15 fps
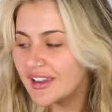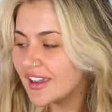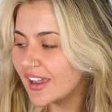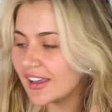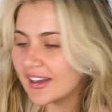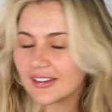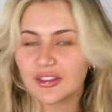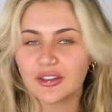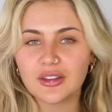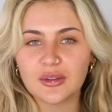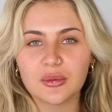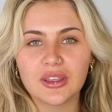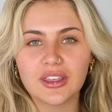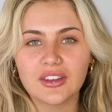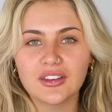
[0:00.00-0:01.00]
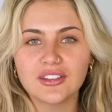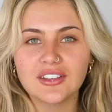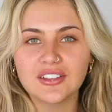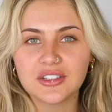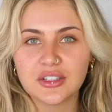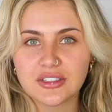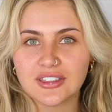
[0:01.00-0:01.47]
And I thought that we
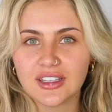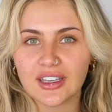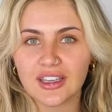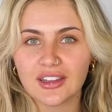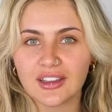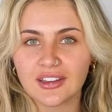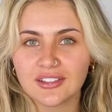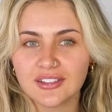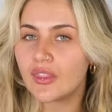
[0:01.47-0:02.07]
could do it together.